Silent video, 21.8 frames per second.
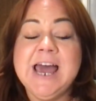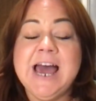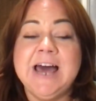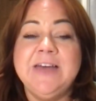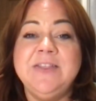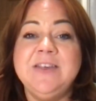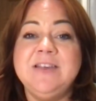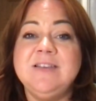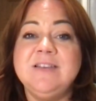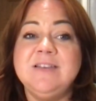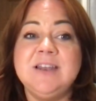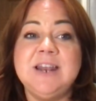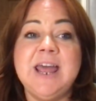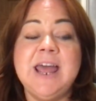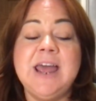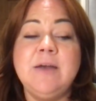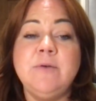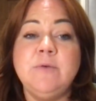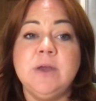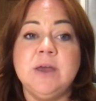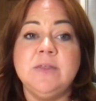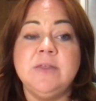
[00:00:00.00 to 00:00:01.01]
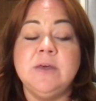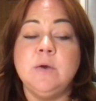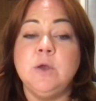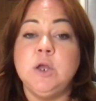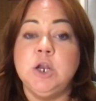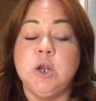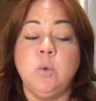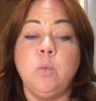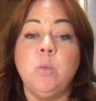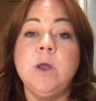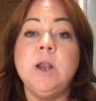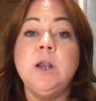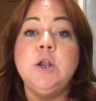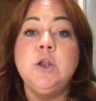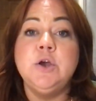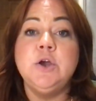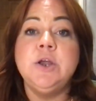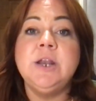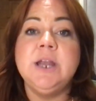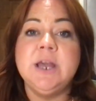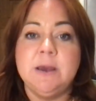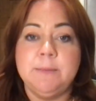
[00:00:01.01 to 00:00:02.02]
And this is an area that, we're
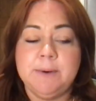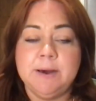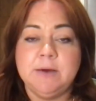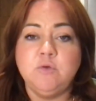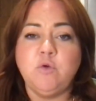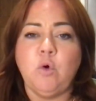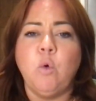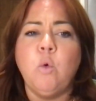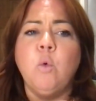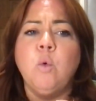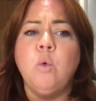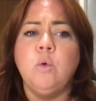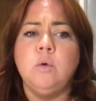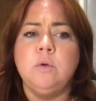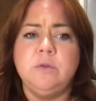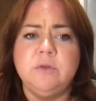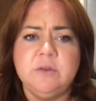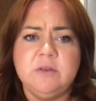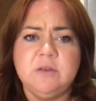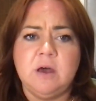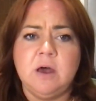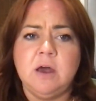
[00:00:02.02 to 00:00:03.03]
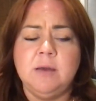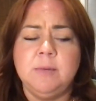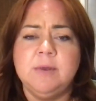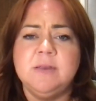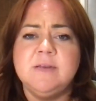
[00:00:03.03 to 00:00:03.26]
learning about all the time.